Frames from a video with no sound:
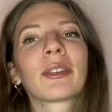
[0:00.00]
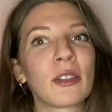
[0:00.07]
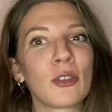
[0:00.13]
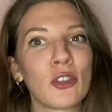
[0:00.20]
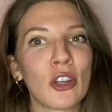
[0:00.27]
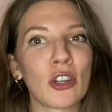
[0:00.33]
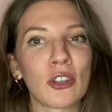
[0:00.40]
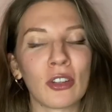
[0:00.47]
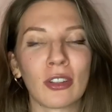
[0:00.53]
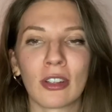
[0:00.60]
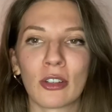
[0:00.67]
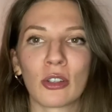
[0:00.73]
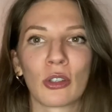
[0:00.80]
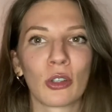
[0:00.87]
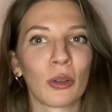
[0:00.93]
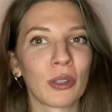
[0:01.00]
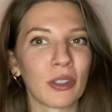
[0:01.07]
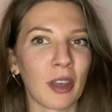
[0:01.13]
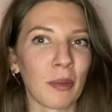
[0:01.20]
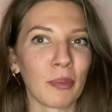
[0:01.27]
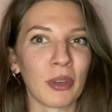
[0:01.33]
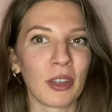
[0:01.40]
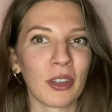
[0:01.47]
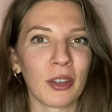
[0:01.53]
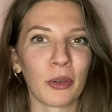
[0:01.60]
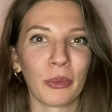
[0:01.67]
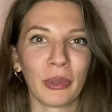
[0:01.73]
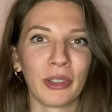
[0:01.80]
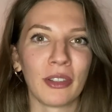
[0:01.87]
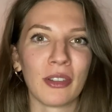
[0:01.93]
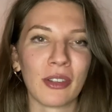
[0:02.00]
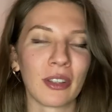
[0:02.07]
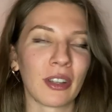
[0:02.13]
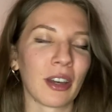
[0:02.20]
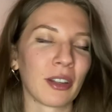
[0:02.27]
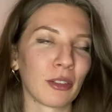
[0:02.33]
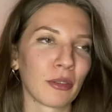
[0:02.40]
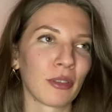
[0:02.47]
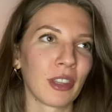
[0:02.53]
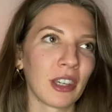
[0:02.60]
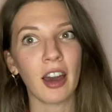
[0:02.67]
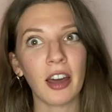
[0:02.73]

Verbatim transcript: Suggestion that she's always happy with this kind of thing.